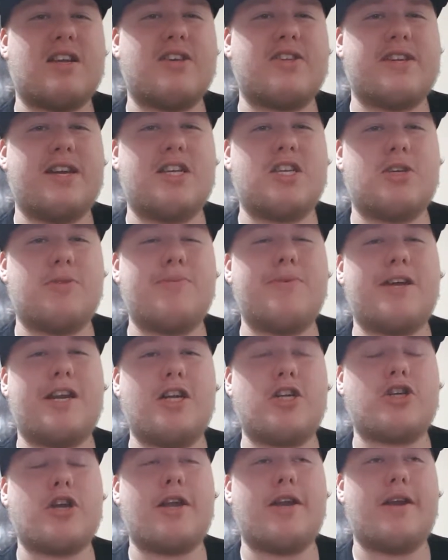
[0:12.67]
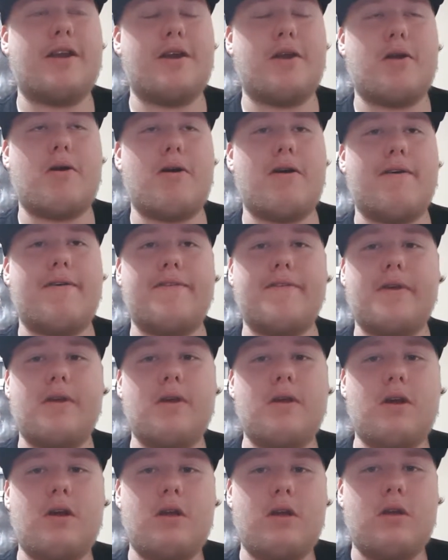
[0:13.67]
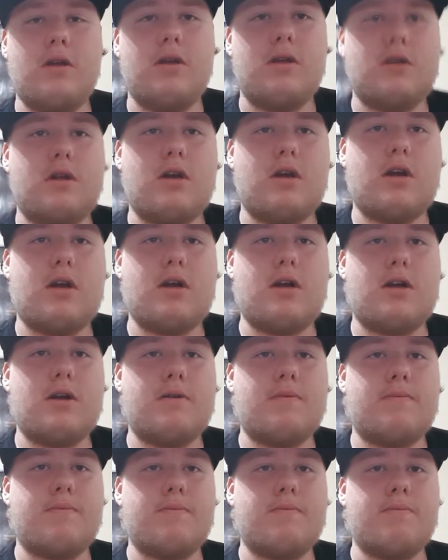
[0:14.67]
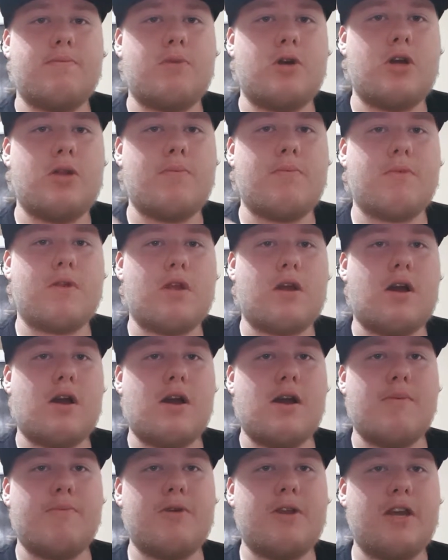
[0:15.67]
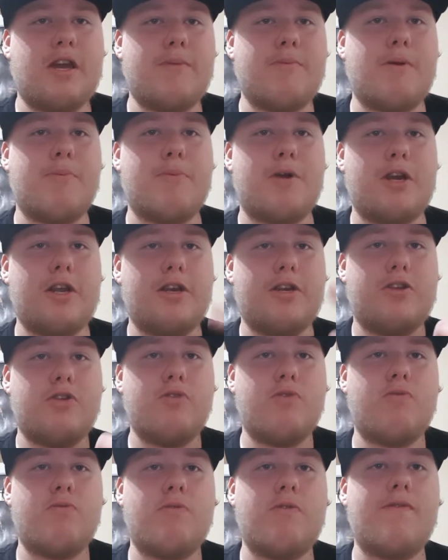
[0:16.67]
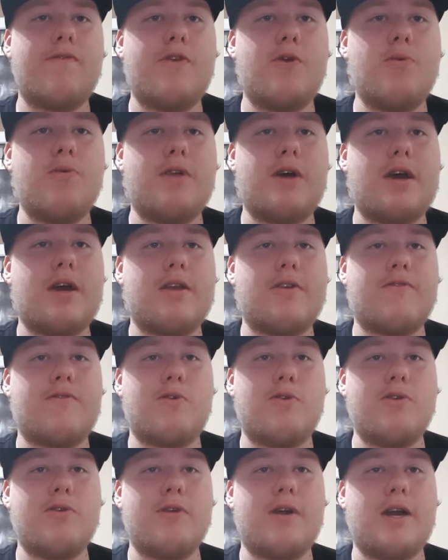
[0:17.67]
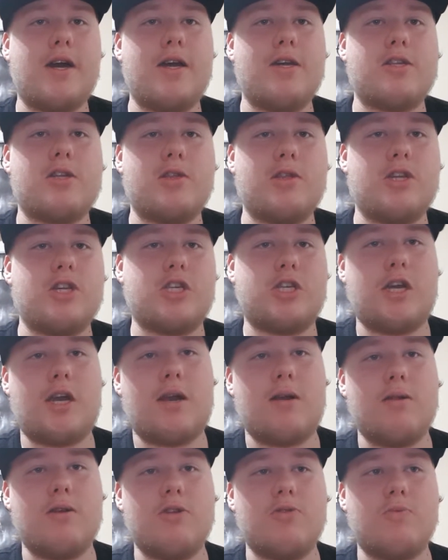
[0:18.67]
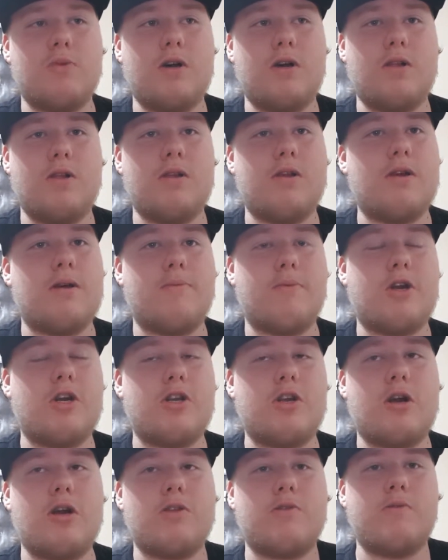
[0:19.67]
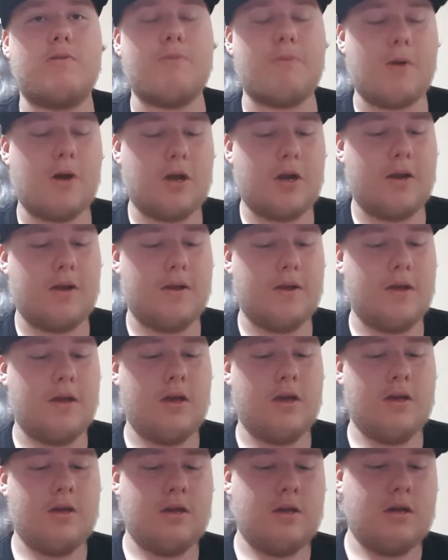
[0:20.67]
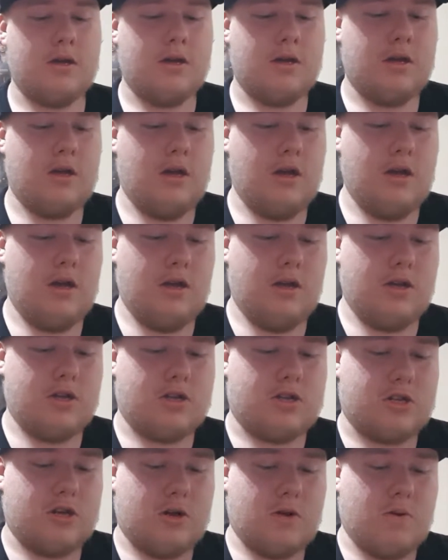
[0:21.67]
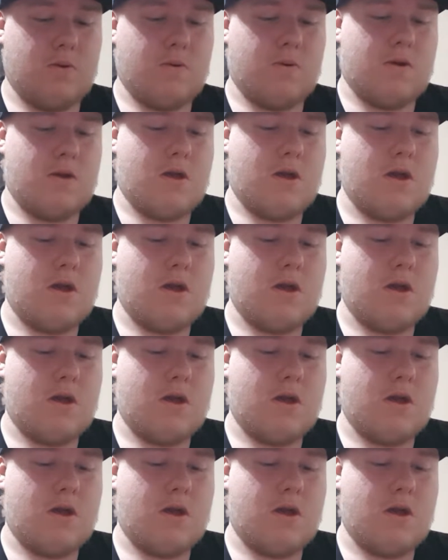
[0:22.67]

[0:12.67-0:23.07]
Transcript: extension, but I traded it off. But I'm going to get my buddy to review that for you guys on this channel as well. I'm going to talk to him about it. So,